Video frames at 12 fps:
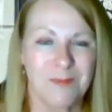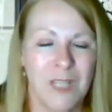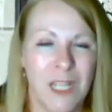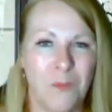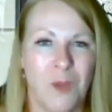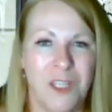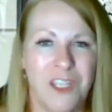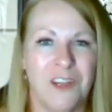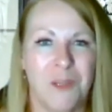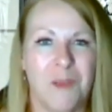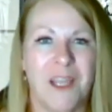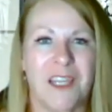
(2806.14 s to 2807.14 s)
In 1
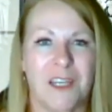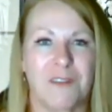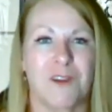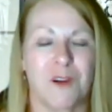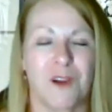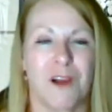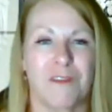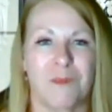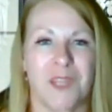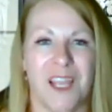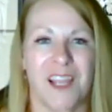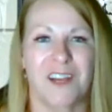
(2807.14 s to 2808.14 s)
year, you might get a phone call
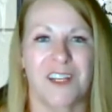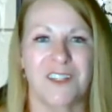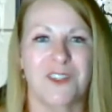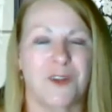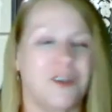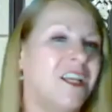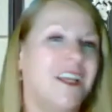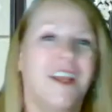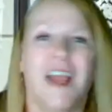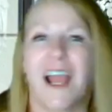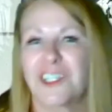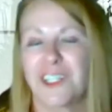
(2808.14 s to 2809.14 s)
from the IRS, or
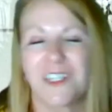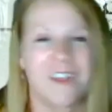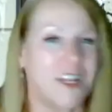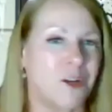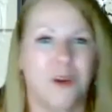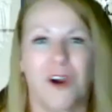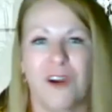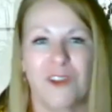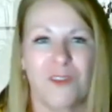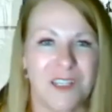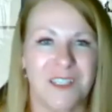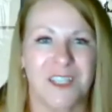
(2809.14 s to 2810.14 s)
actually, they don't call
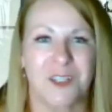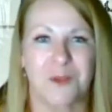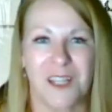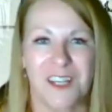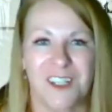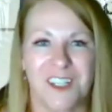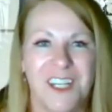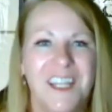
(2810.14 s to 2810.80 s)
you; they send you a letter,